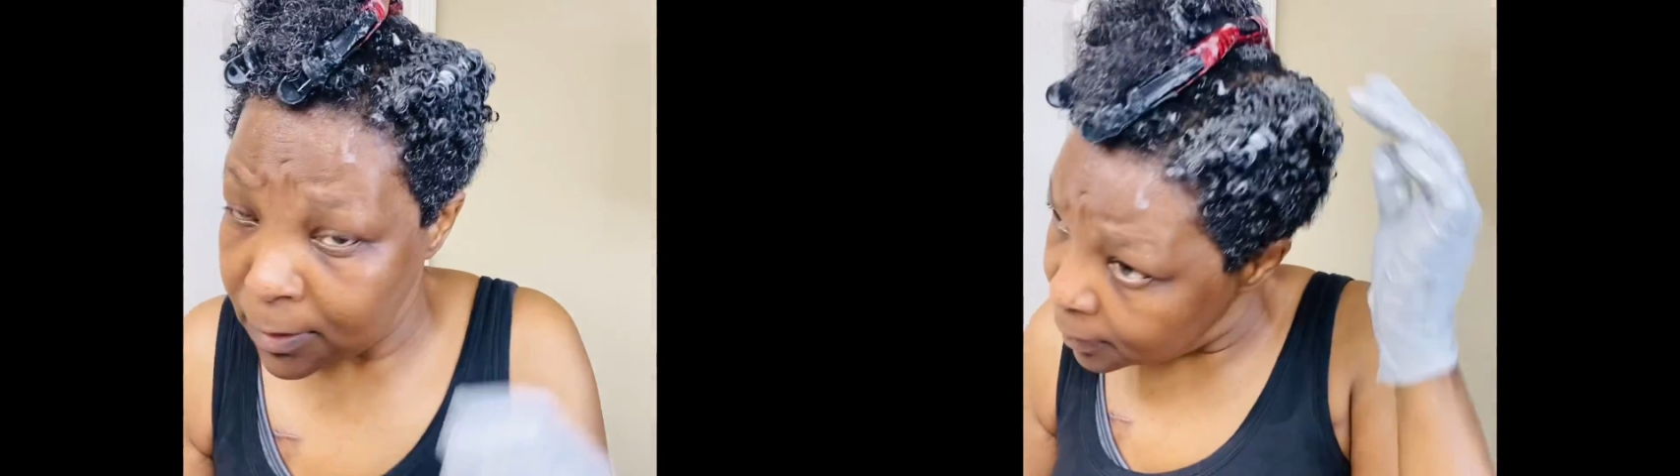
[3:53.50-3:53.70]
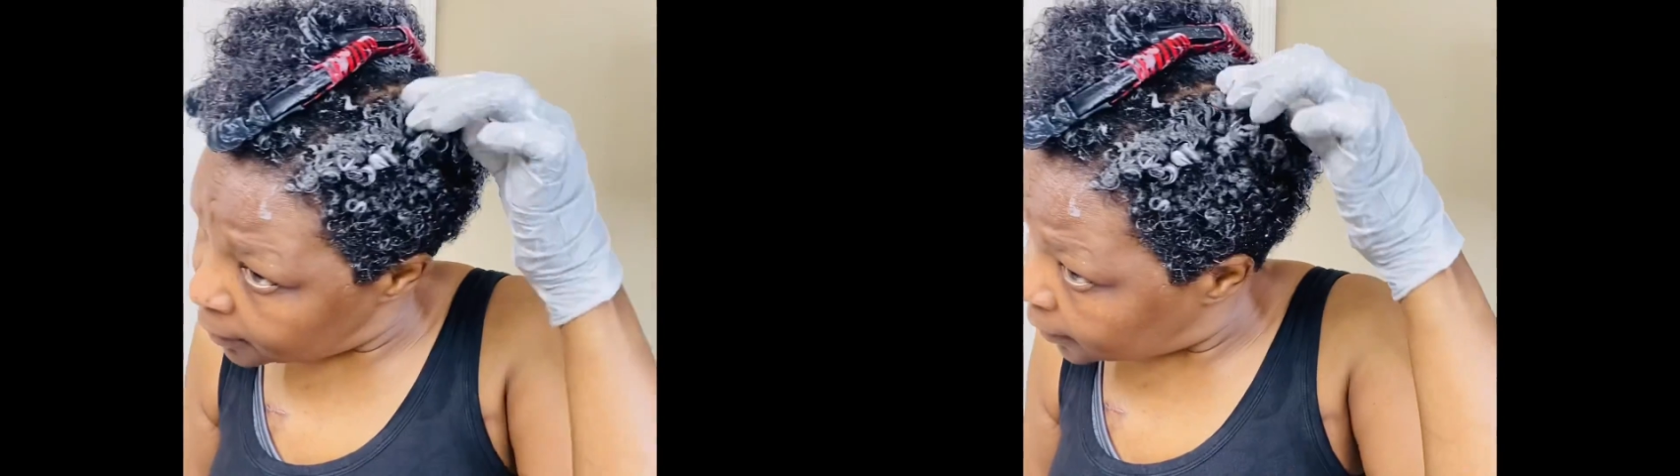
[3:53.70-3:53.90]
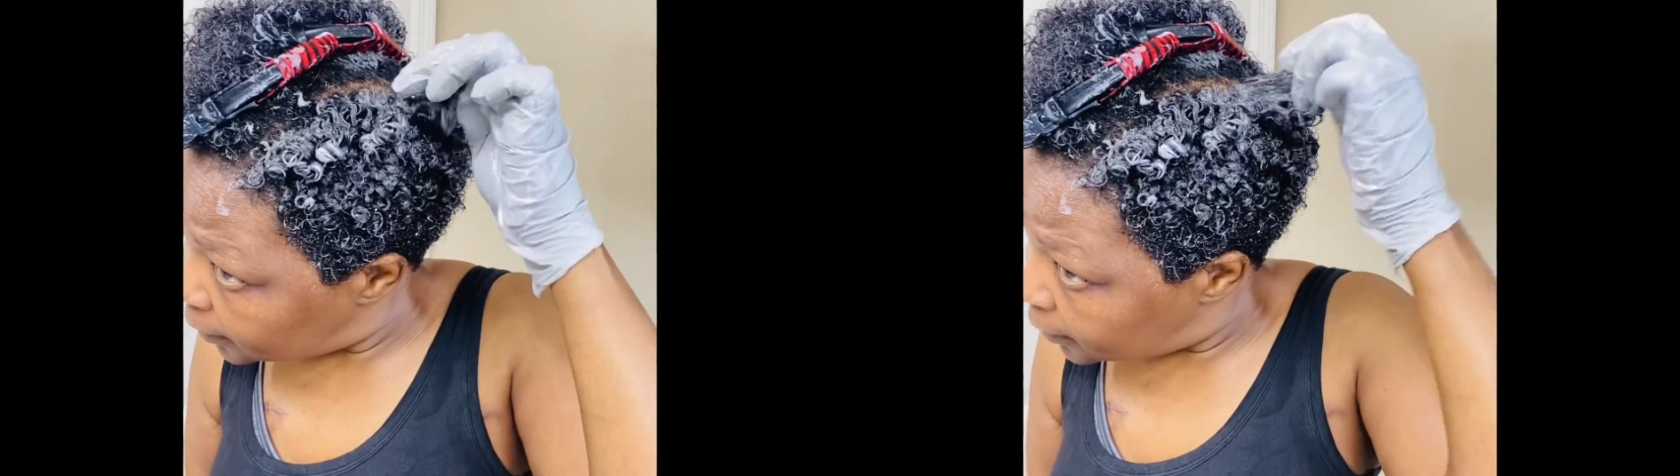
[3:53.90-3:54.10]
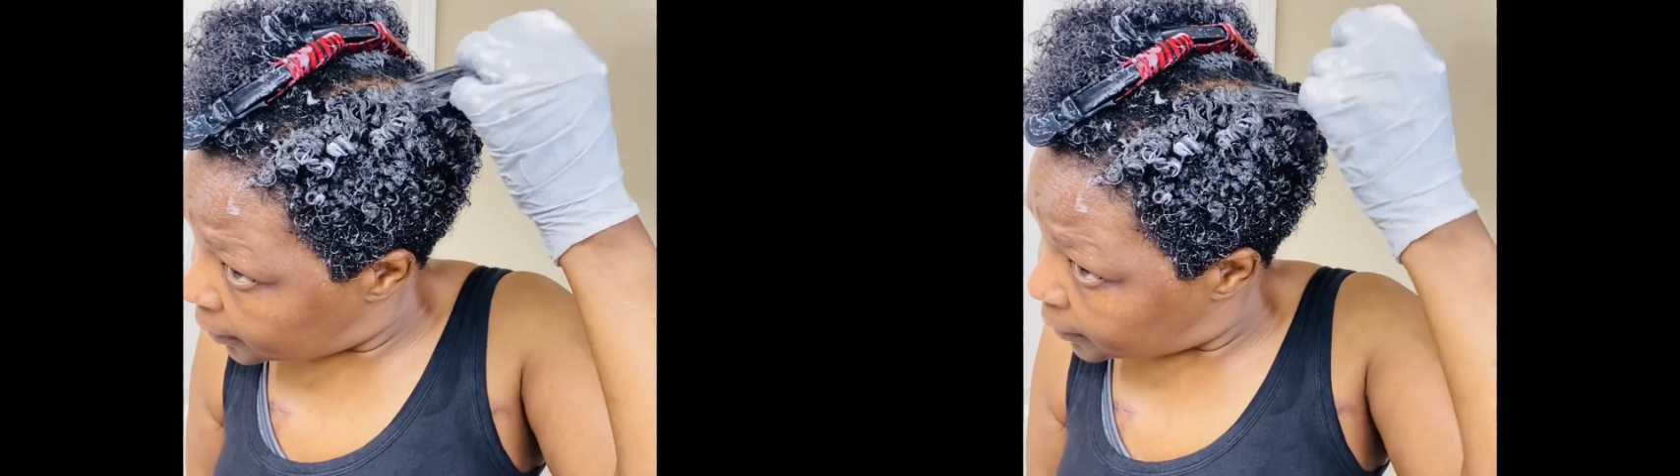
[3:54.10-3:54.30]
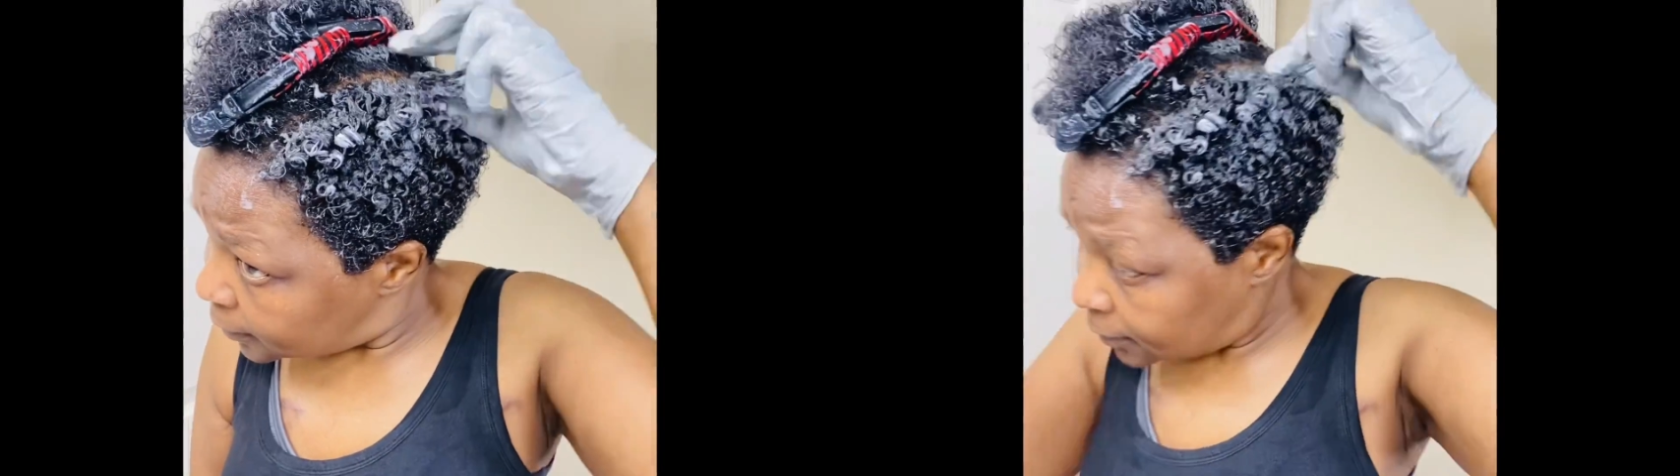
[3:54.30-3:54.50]
defining
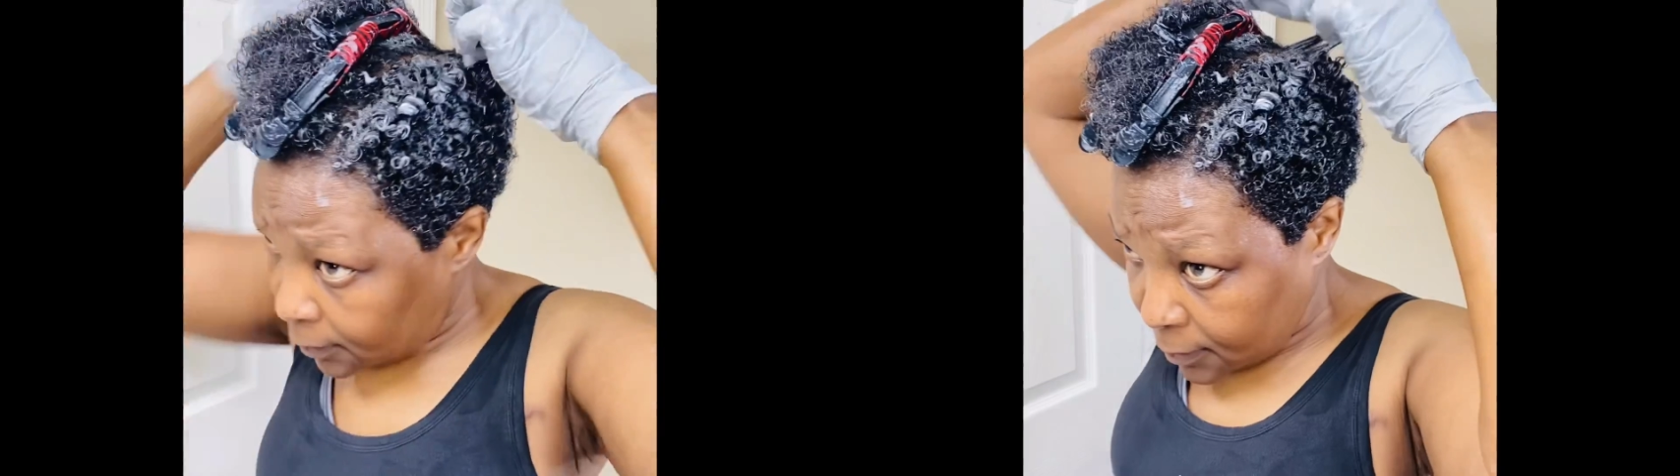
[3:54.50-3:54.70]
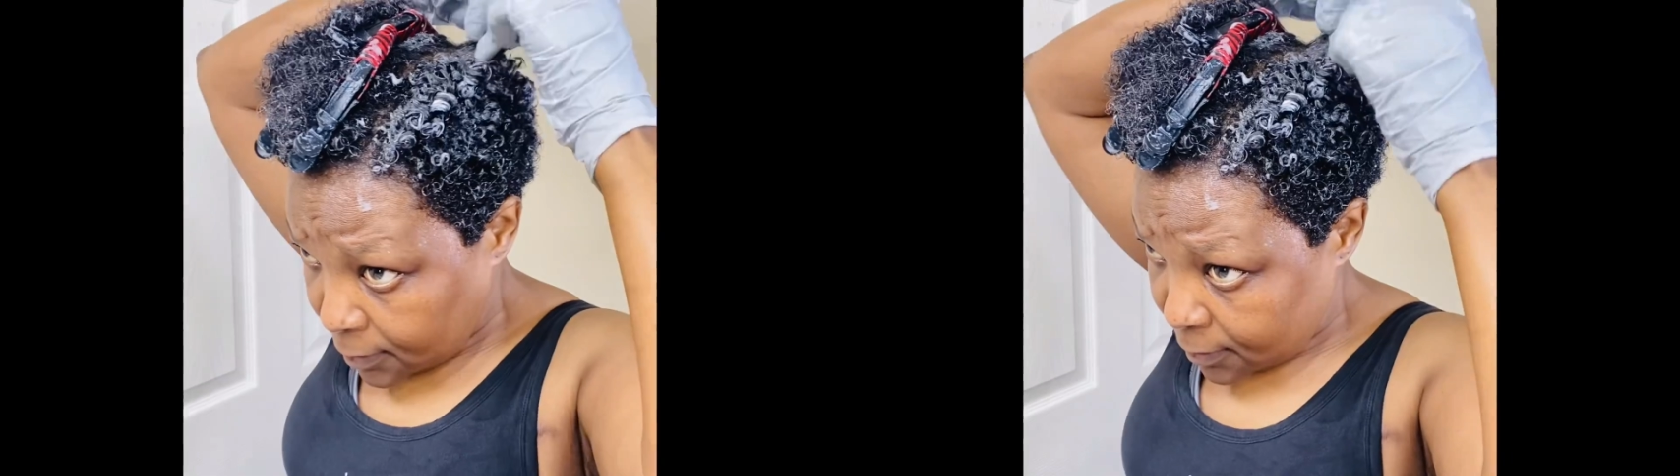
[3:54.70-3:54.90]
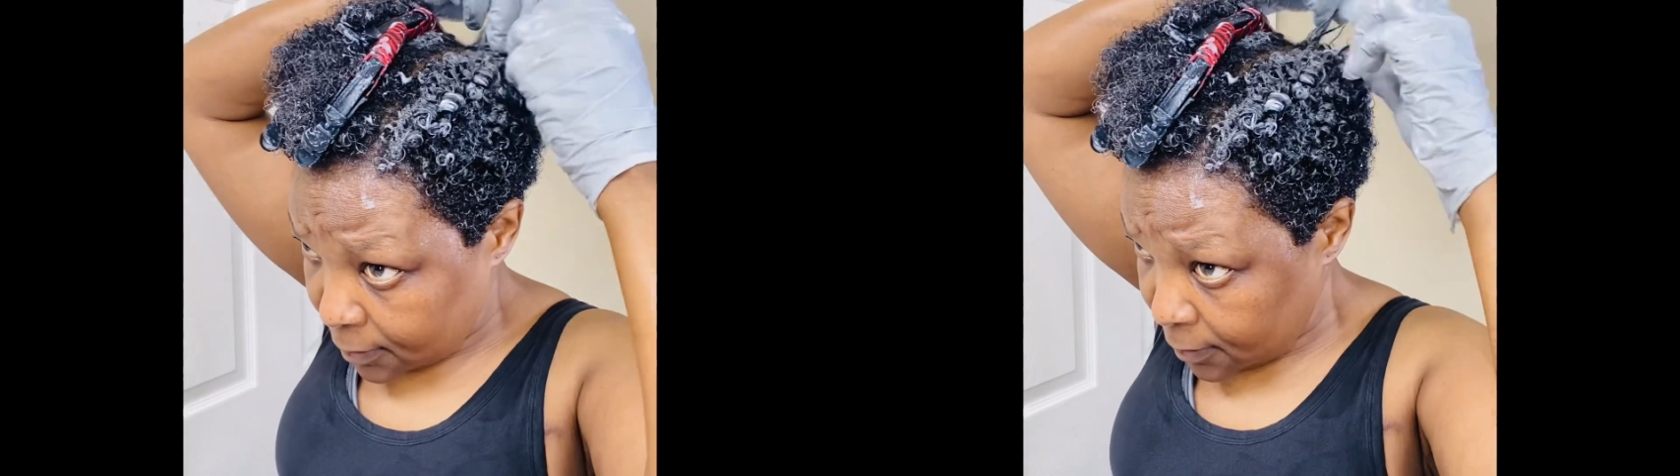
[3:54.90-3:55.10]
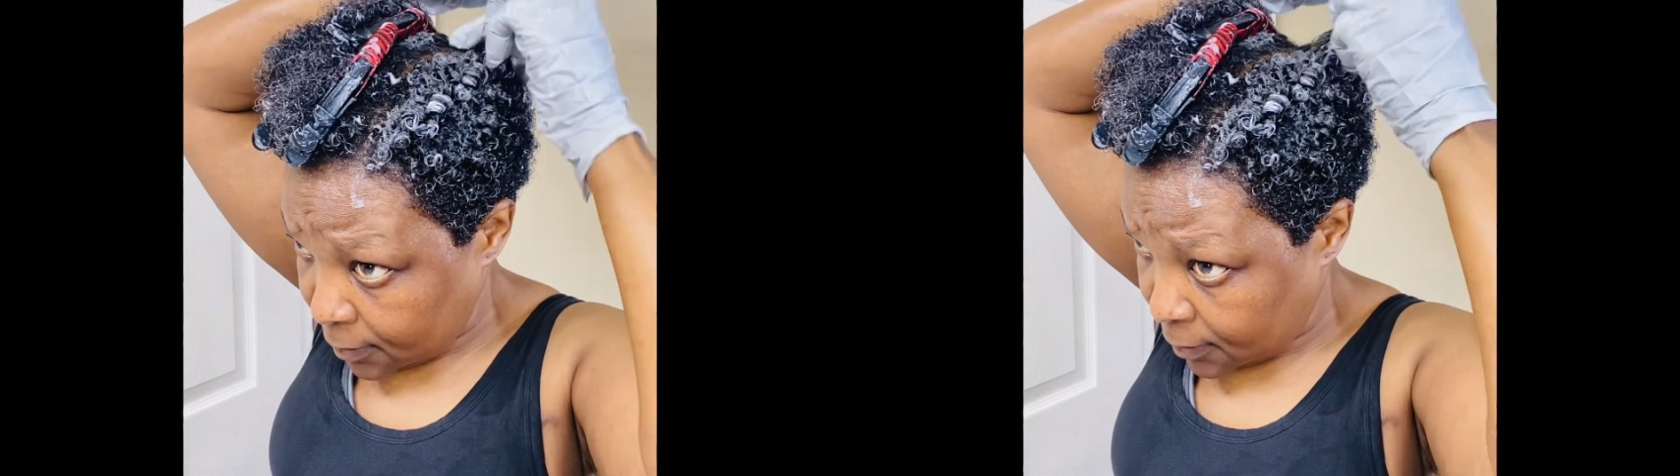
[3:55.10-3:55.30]
brush, and then just